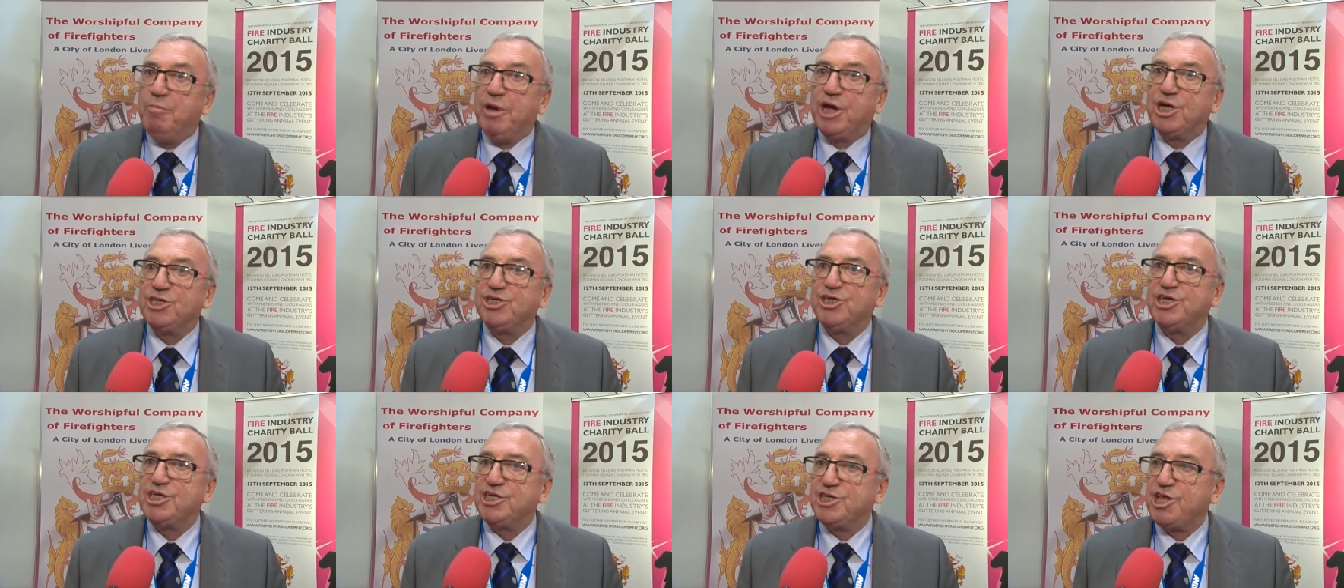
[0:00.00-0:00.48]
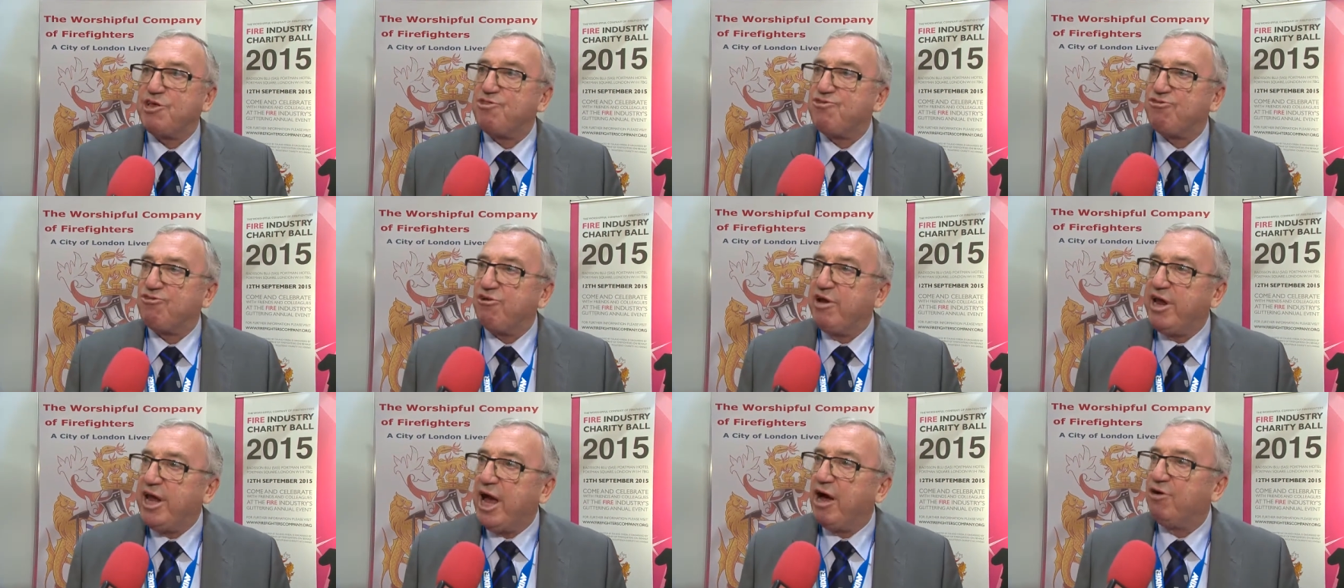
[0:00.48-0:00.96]
because it's the
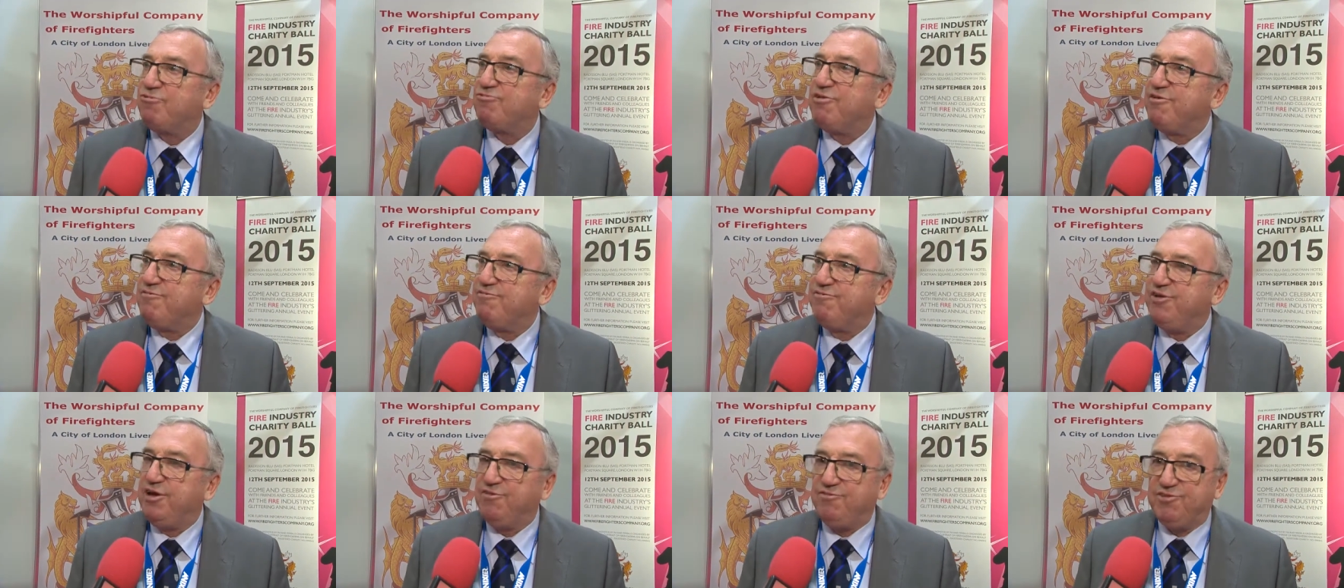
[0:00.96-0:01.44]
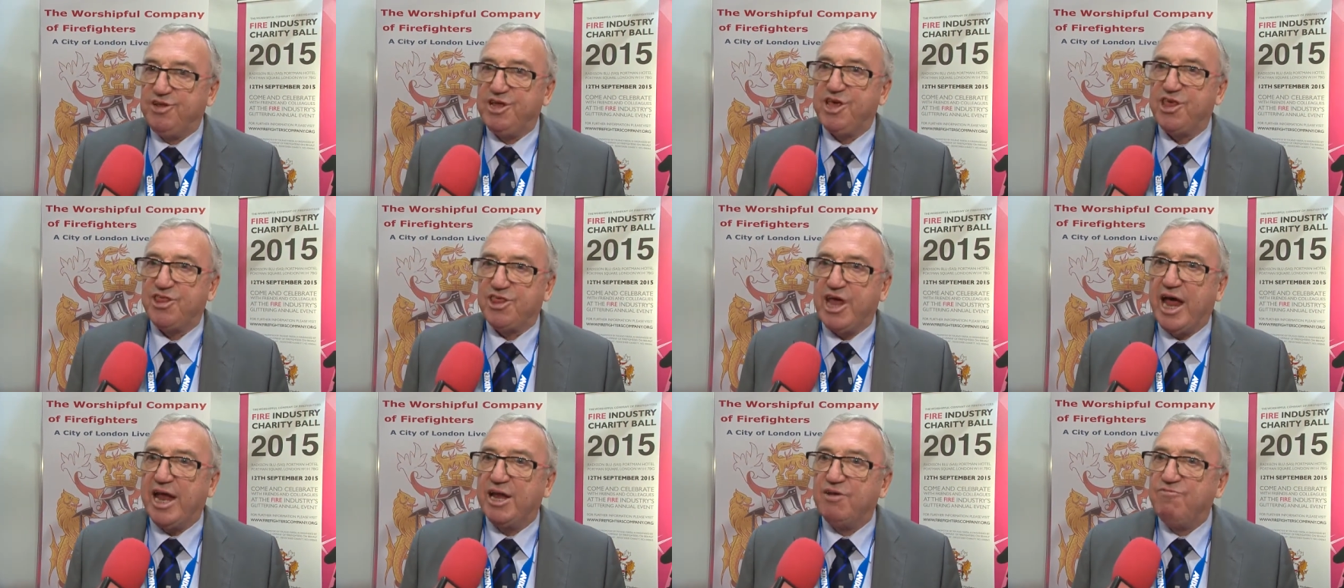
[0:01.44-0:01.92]

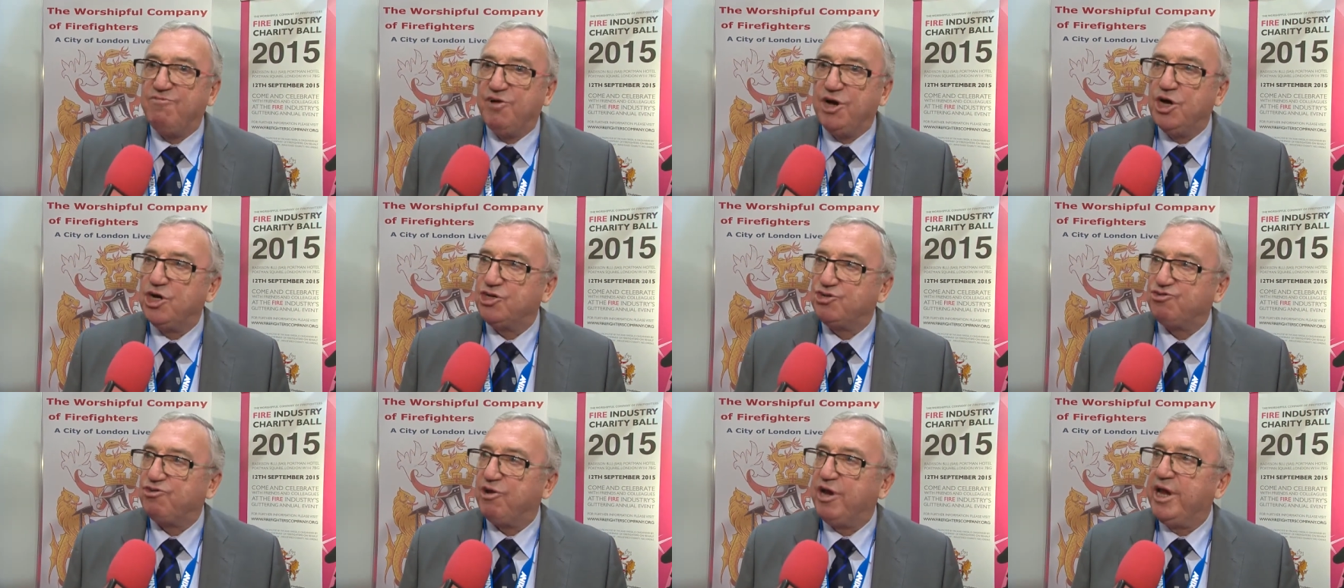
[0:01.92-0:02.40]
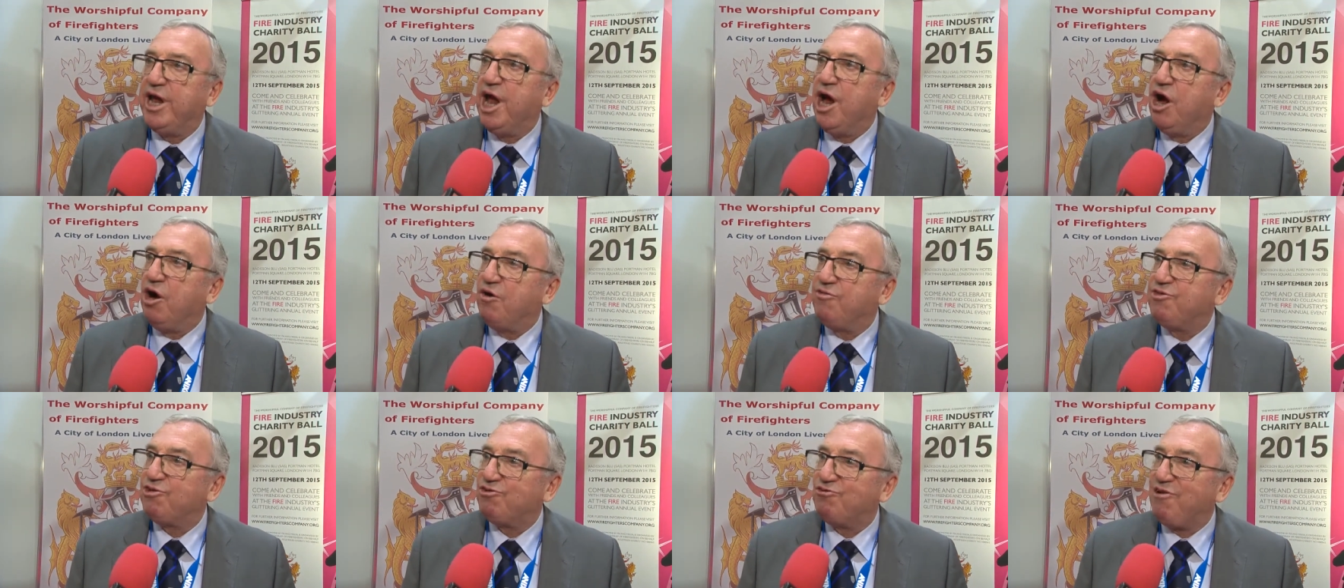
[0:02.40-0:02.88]
350th anniversary
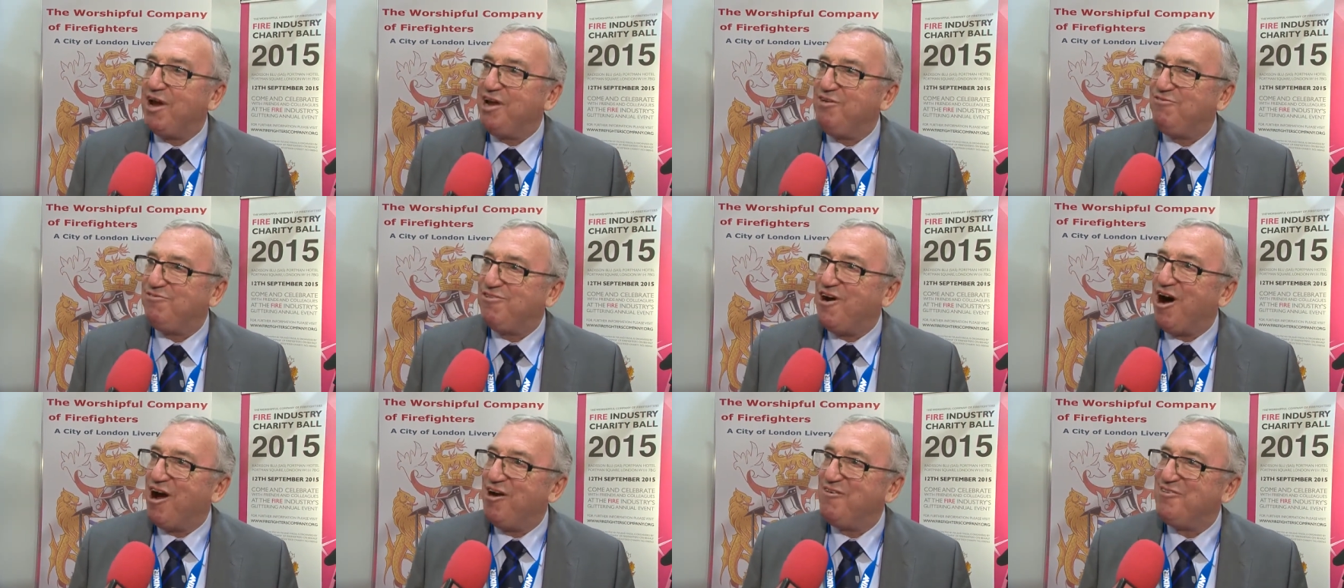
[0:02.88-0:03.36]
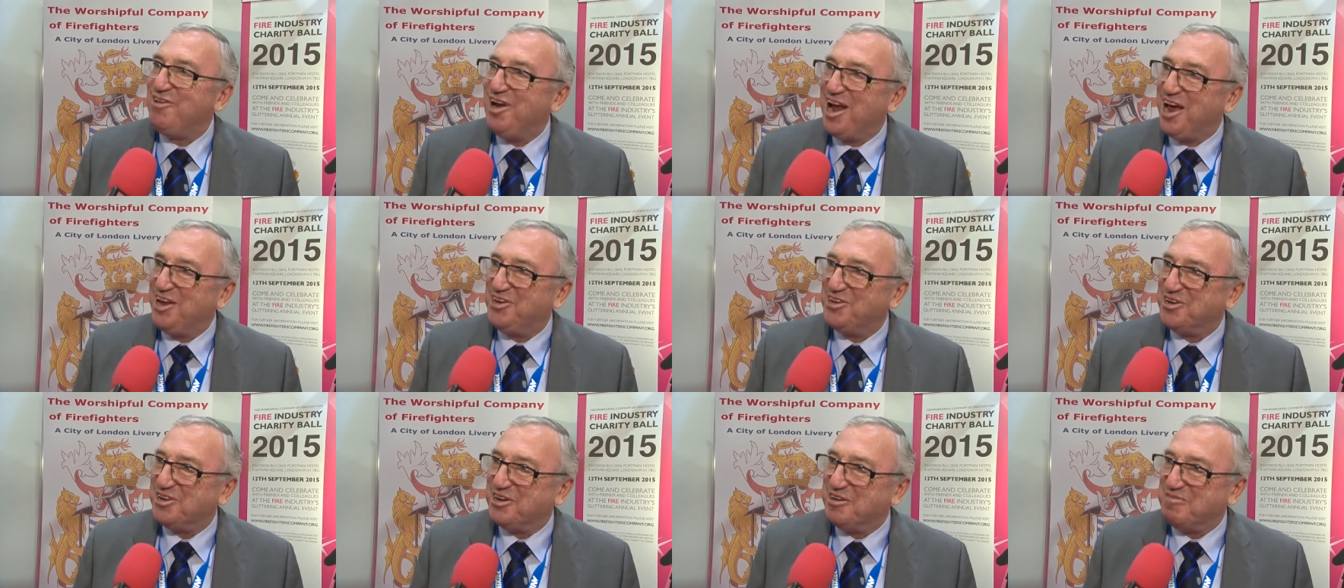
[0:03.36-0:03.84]
of the Great Fire of
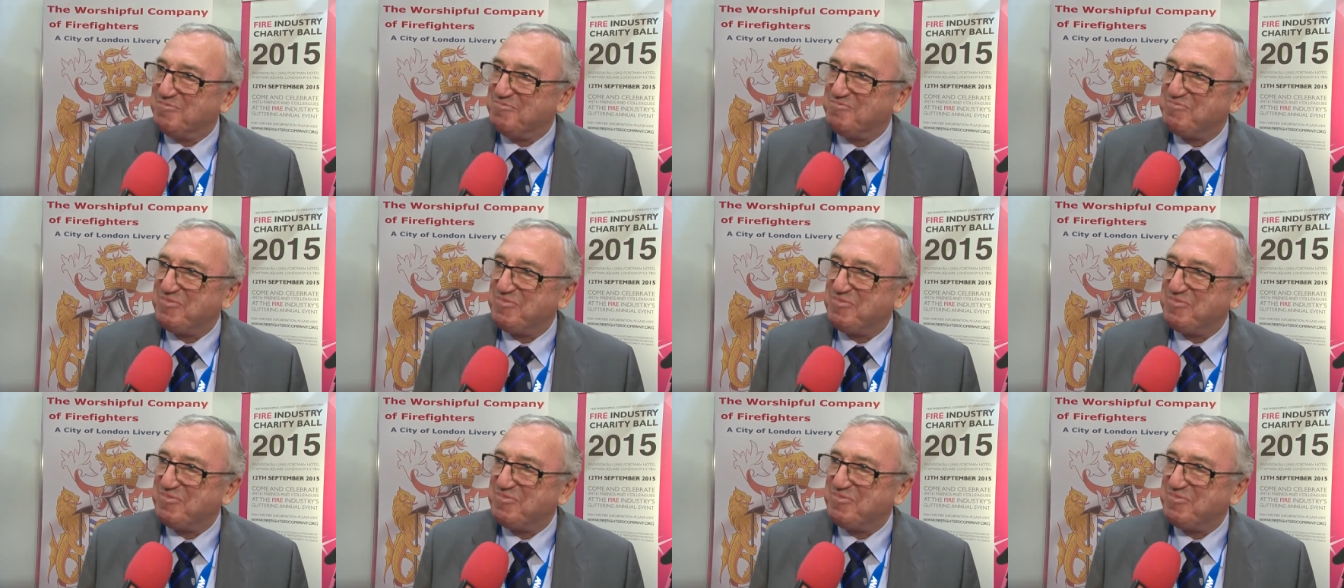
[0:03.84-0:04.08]
London.